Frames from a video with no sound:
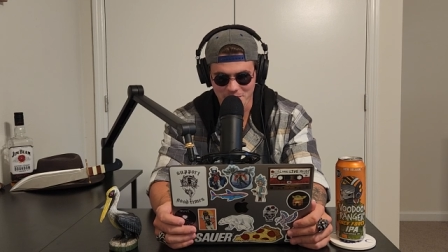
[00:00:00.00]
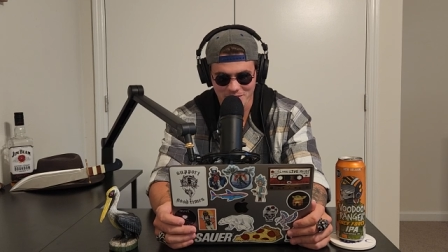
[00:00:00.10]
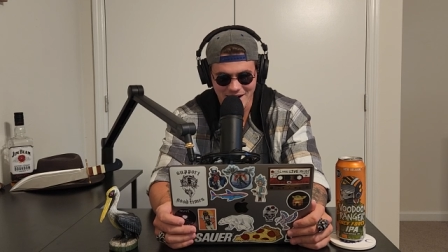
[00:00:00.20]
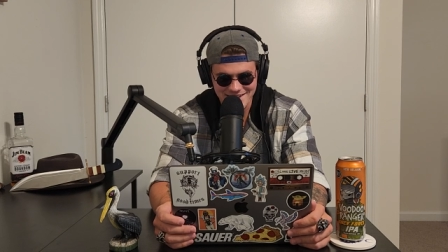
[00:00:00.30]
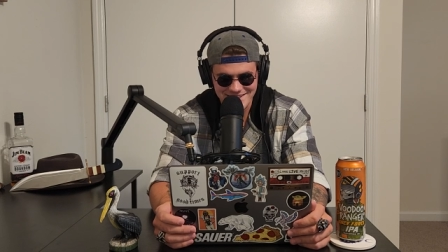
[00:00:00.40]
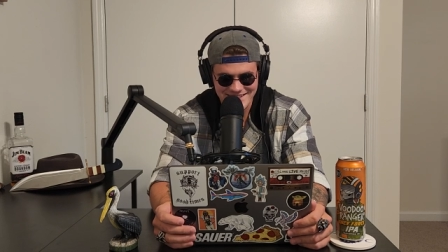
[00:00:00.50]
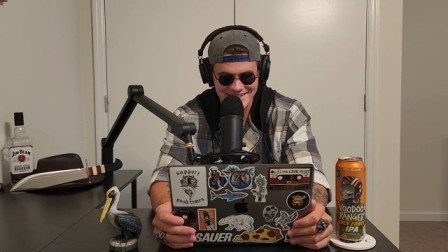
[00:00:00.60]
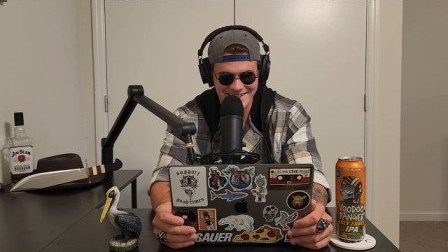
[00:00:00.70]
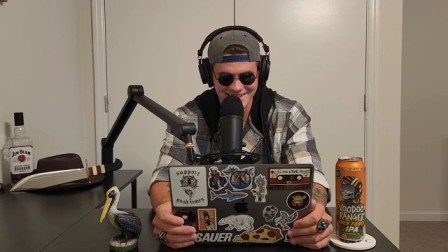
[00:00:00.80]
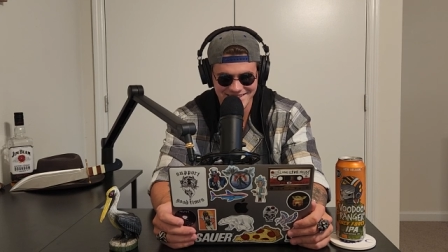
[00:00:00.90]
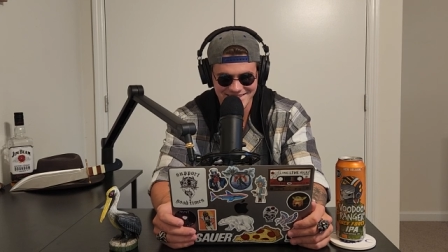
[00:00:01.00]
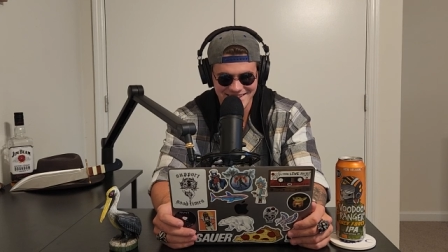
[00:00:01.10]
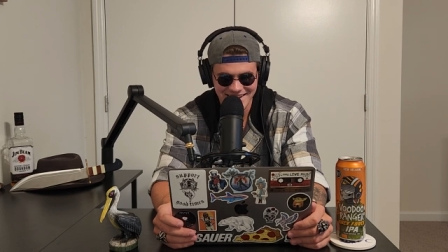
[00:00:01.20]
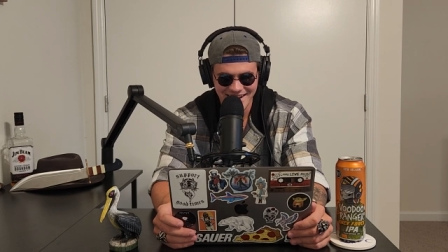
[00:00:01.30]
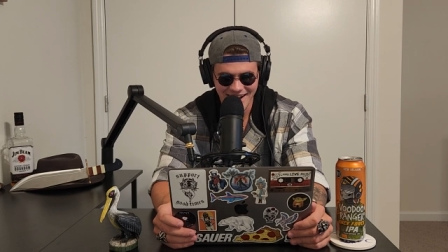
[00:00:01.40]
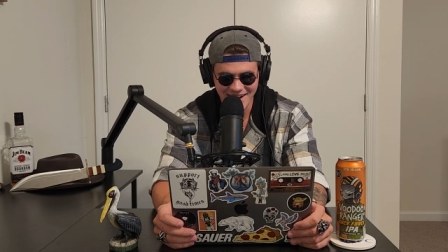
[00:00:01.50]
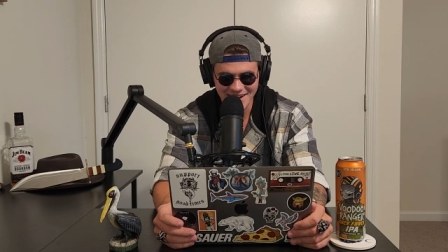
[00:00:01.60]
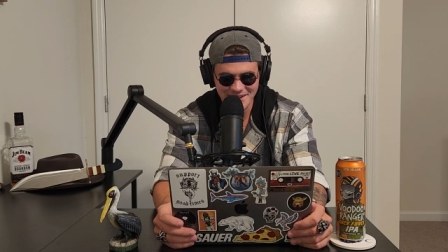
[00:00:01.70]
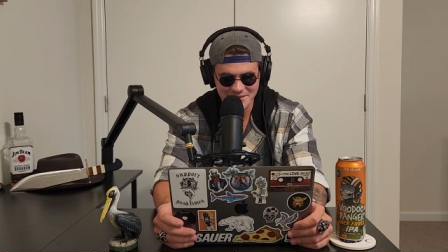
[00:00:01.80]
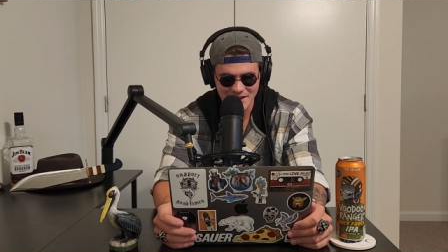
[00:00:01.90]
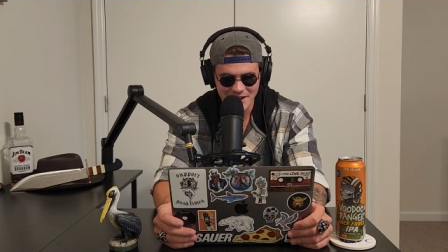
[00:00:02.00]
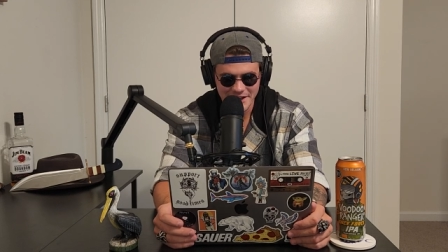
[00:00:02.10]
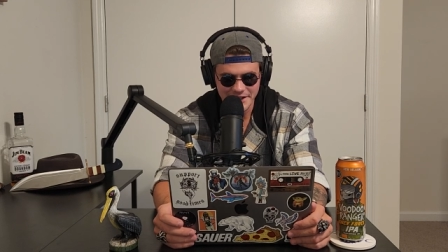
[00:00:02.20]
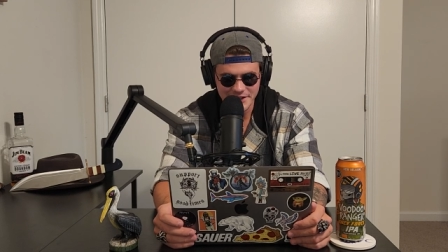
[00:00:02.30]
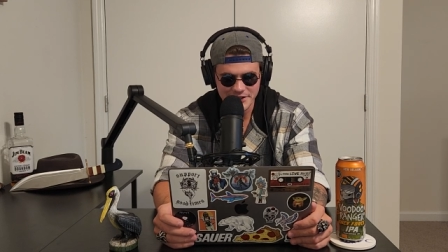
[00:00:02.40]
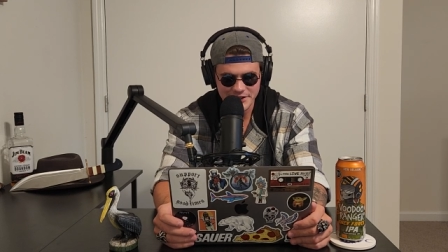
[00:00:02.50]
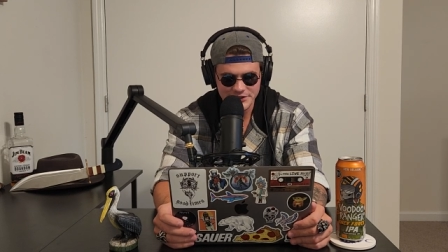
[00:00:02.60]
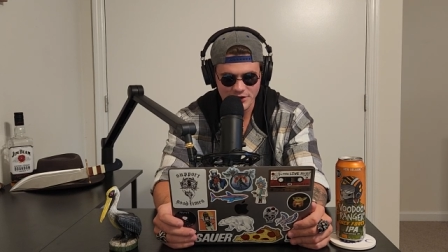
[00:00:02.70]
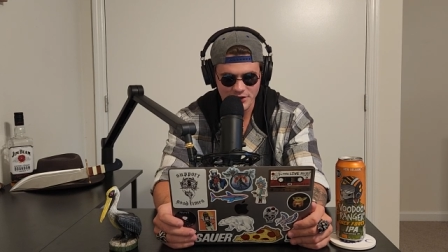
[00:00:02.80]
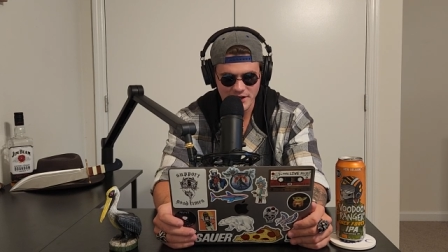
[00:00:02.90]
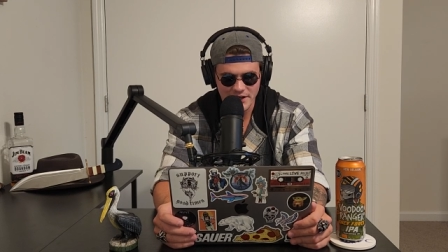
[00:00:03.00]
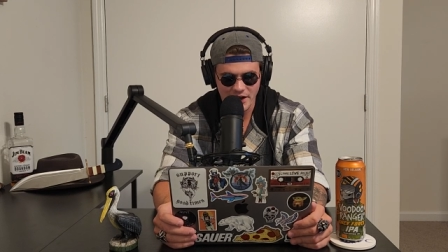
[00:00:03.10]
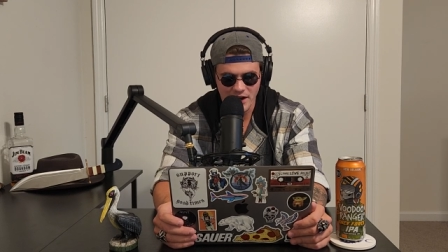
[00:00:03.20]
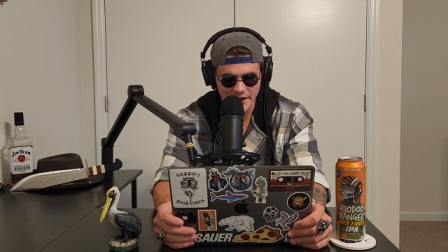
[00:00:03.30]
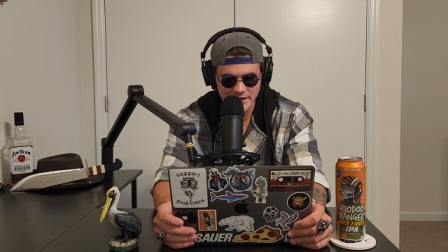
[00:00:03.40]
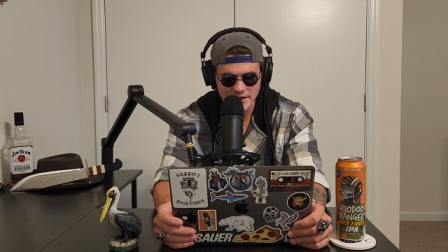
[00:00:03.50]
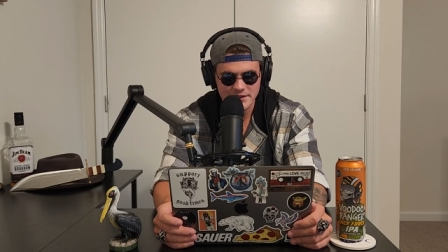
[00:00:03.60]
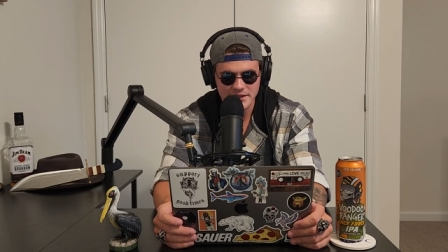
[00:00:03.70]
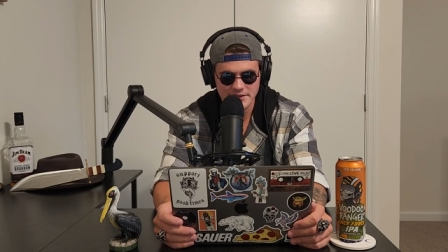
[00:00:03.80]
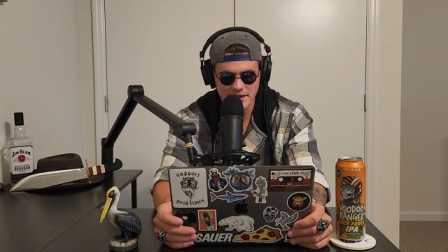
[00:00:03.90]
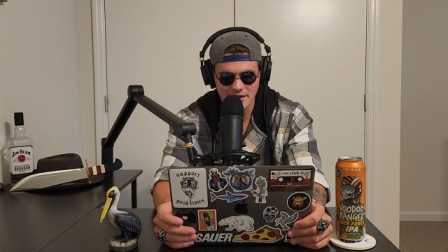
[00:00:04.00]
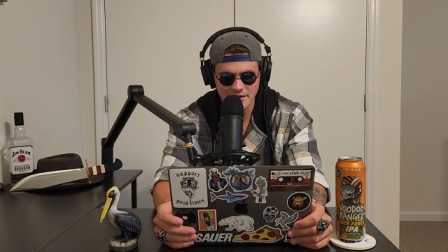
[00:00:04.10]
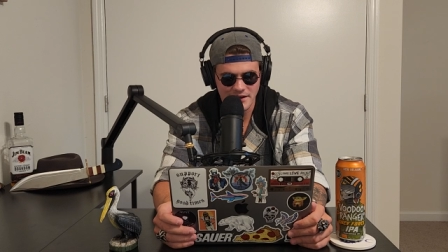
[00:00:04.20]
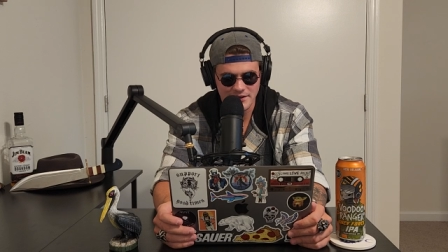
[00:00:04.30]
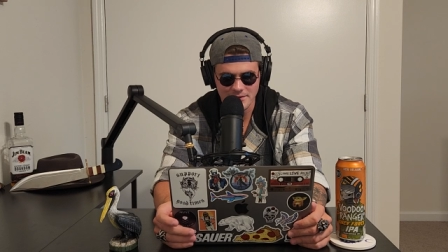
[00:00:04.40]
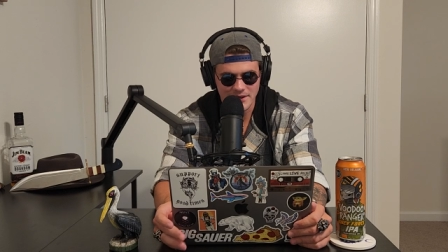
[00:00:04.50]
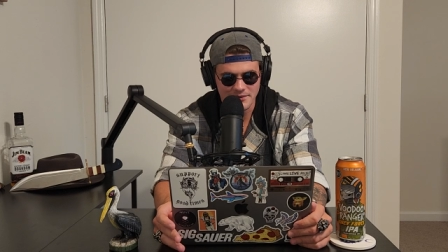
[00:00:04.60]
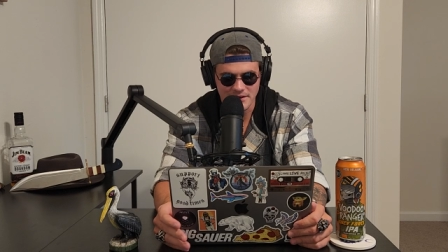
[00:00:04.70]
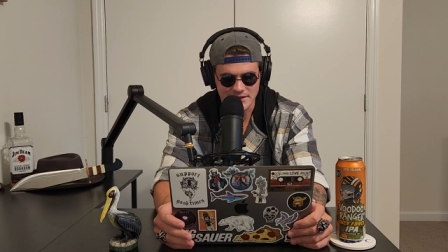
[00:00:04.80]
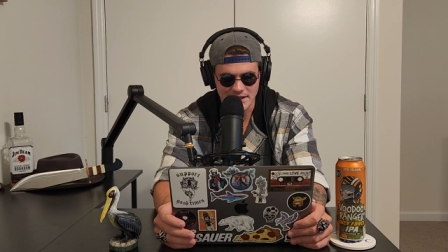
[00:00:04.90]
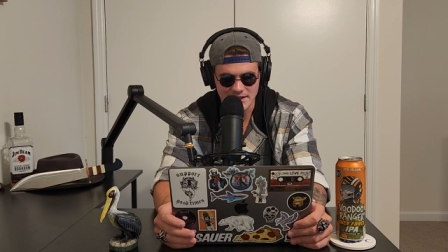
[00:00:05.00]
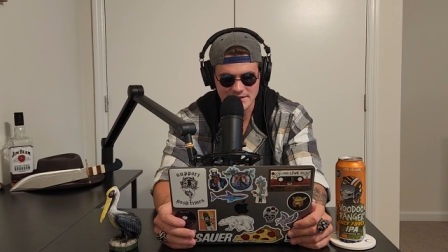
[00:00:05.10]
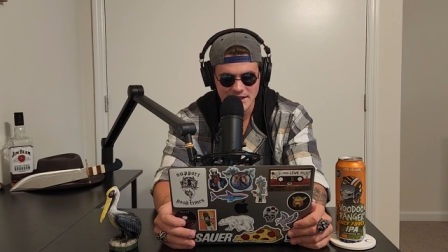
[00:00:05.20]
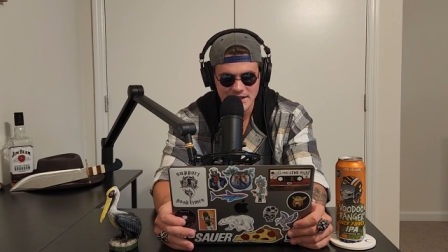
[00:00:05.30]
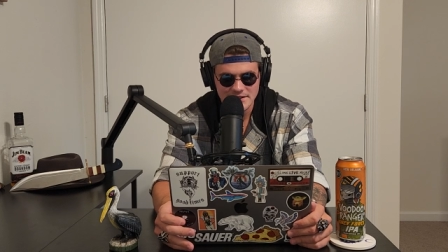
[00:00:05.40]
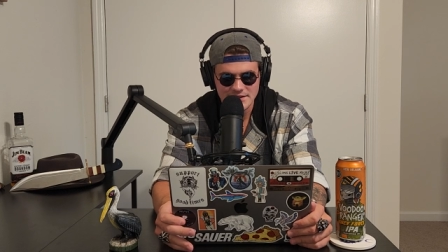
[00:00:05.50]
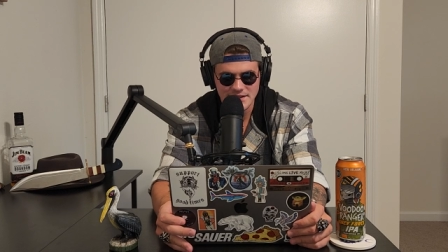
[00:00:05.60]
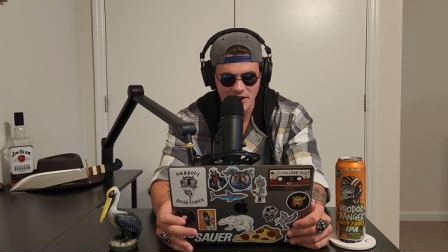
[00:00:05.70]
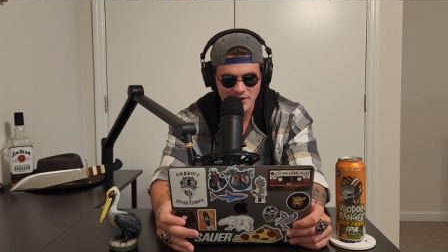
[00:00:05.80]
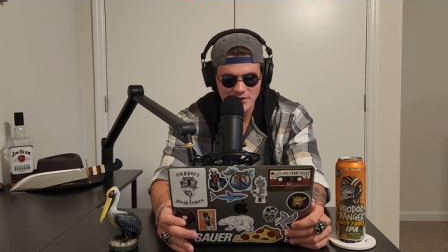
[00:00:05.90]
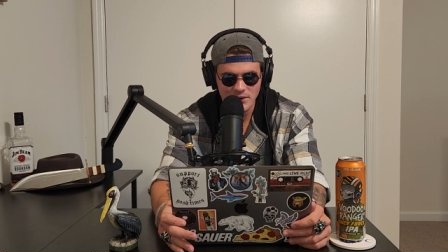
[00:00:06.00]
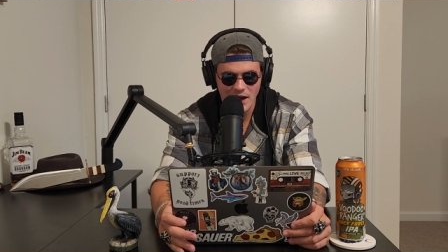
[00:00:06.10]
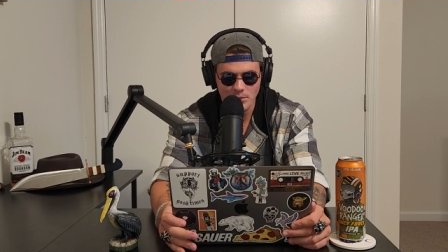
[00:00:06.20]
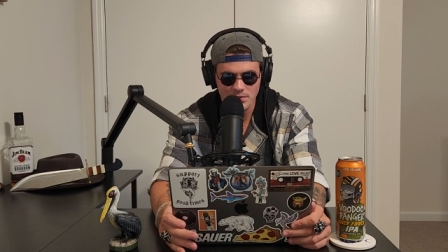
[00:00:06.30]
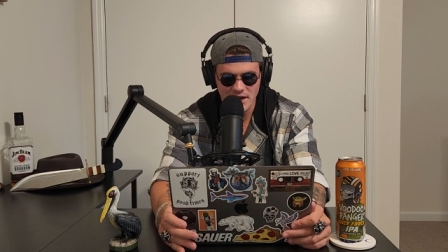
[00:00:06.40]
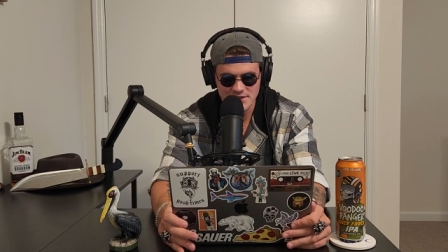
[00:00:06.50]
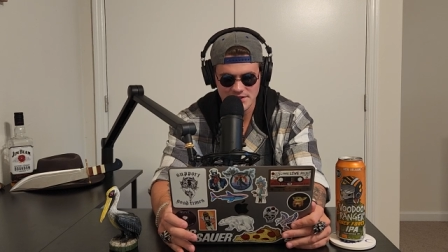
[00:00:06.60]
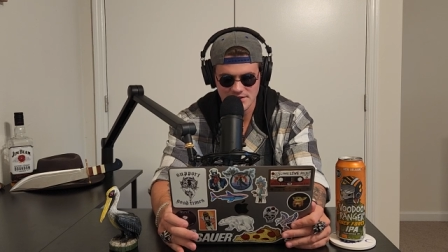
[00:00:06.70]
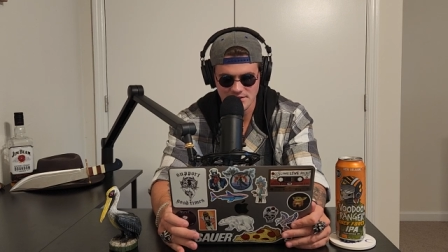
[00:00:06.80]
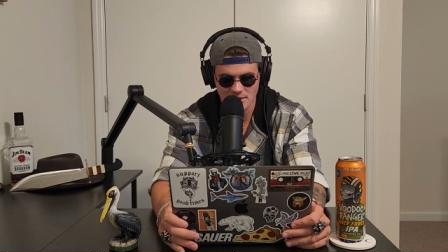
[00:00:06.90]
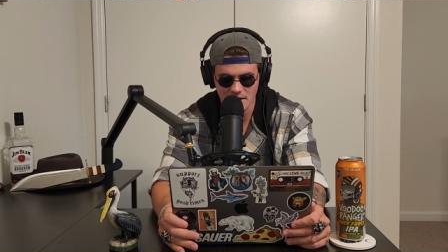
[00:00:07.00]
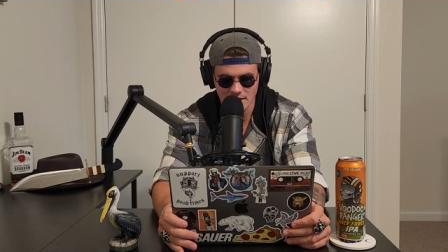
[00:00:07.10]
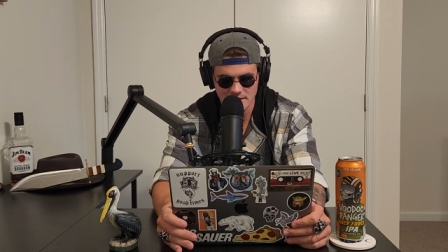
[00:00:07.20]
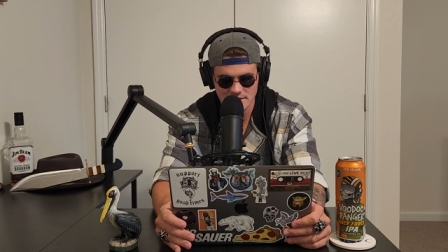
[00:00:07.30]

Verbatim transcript: precious hills of Nitorikon to tell you, I don't know where the fuck that is, to tell you how precious you are.